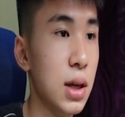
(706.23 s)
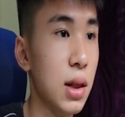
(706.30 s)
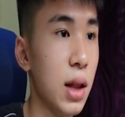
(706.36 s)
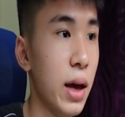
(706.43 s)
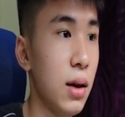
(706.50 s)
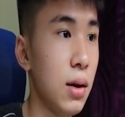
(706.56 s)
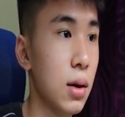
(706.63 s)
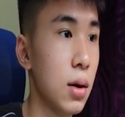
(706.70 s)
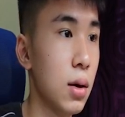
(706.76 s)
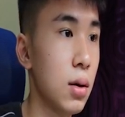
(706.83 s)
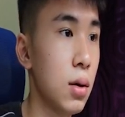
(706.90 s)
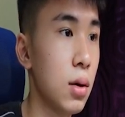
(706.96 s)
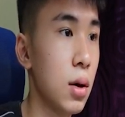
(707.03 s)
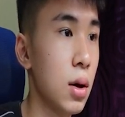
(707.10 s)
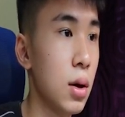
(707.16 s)
line here,
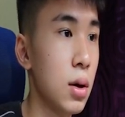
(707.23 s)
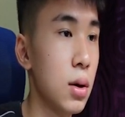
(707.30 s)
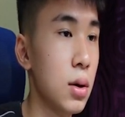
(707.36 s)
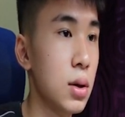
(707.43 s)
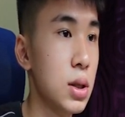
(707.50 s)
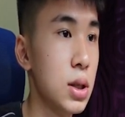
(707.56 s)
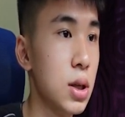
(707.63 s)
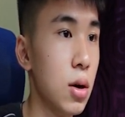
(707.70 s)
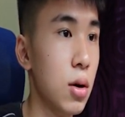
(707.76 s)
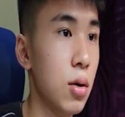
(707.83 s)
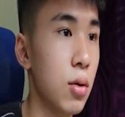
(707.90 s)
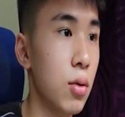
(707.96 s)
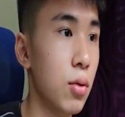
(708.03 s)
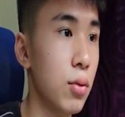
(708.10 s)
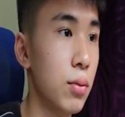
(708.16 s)

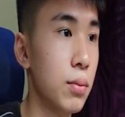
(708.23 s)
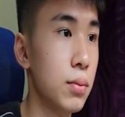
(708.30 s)
so